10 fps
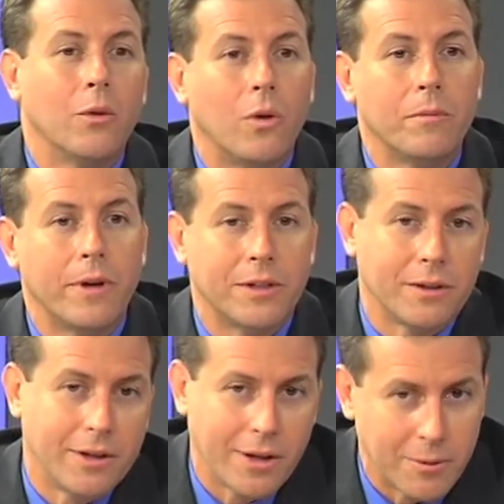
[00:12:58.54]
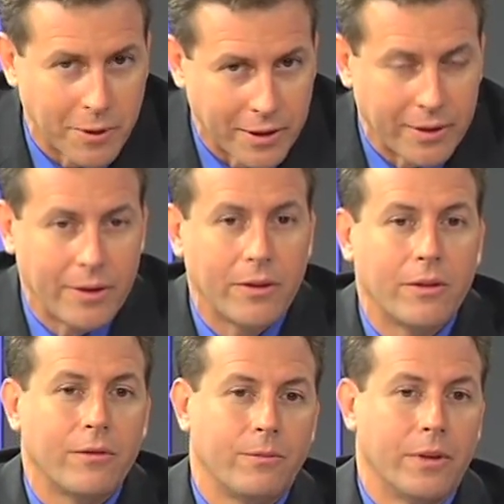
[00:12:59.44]
one patient that came in
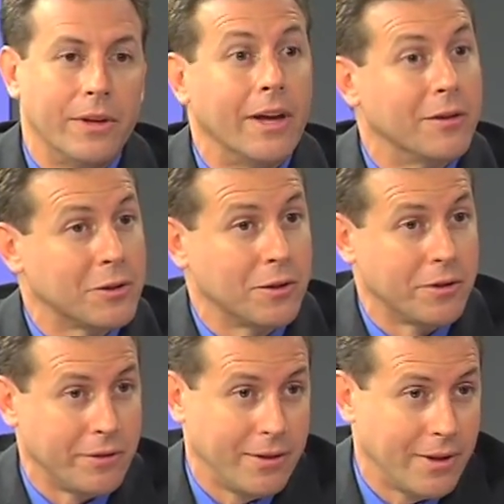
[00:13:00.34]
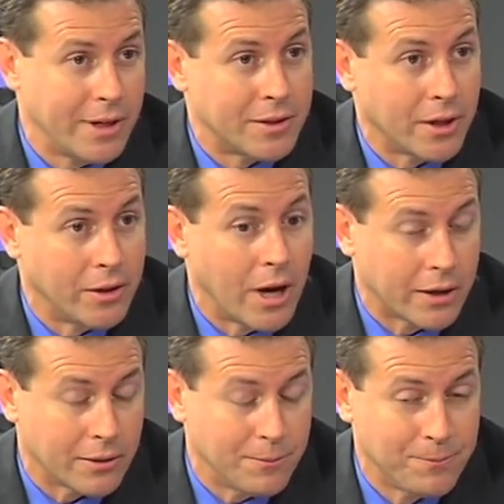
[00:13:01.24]
the day of the surgery. He said,
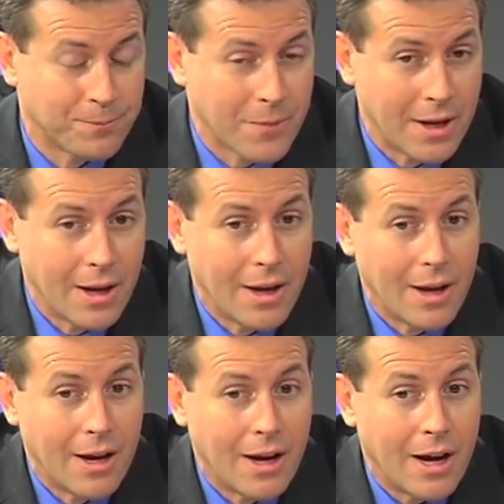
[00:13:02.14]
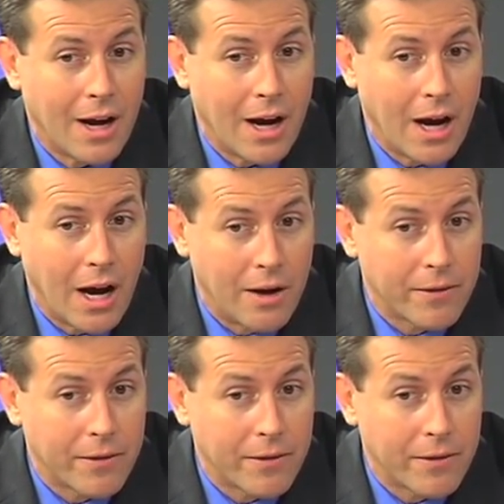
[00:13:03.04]
doctor, I've